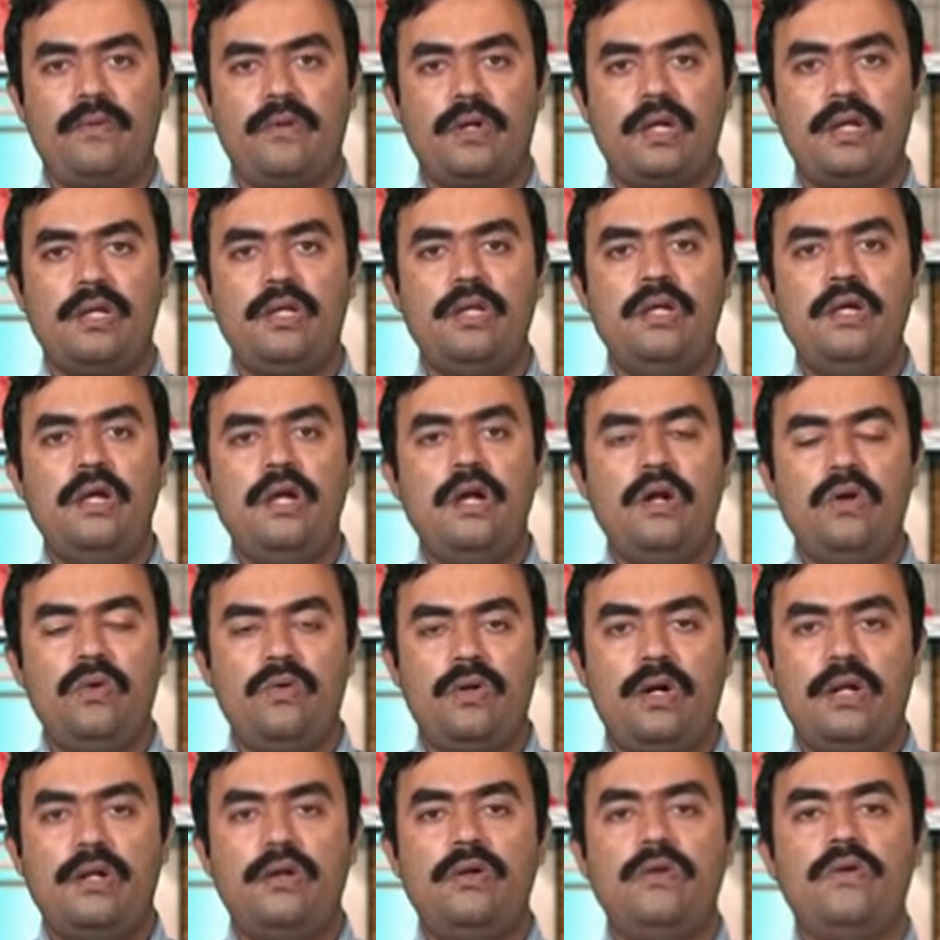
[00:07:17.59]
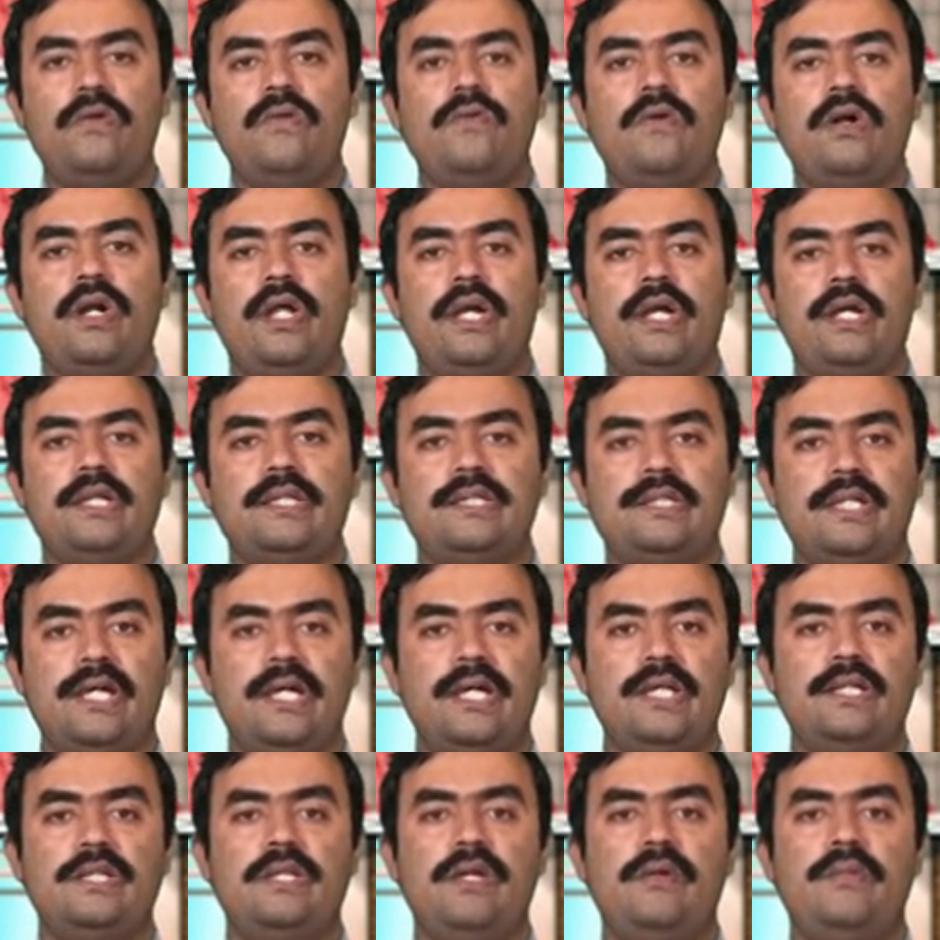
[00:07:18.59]
Okay, to conclude what I can
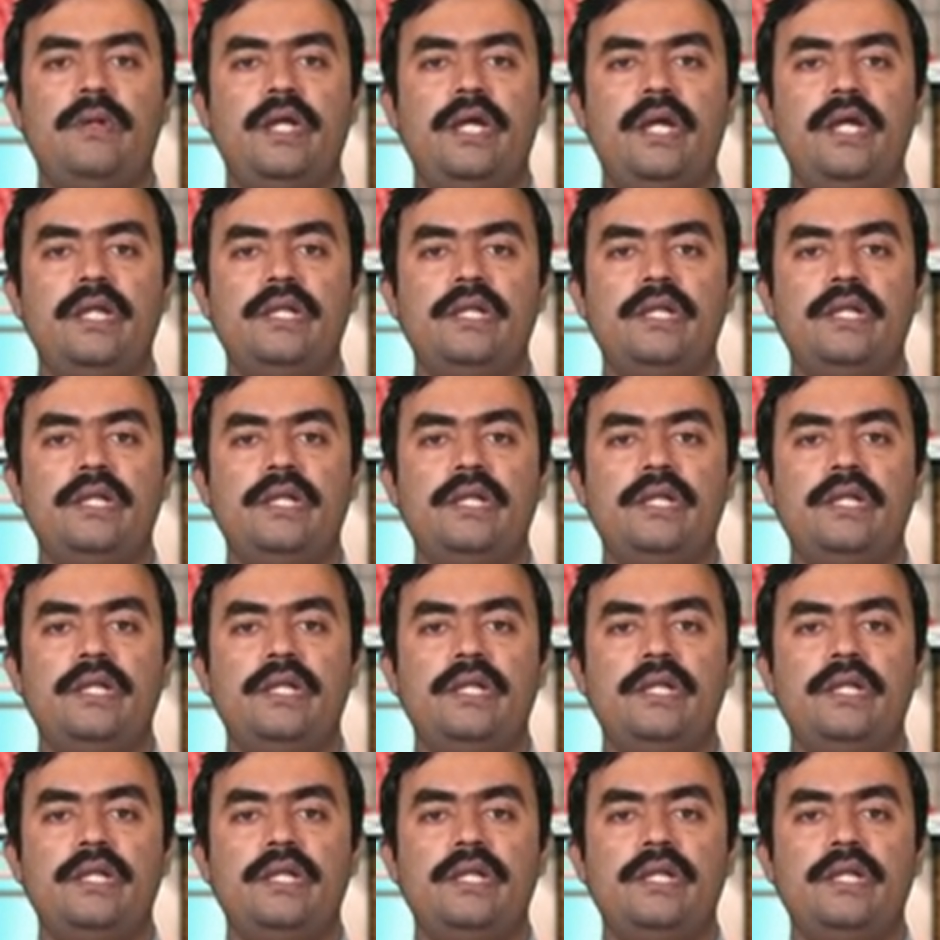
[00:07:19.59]
say is normally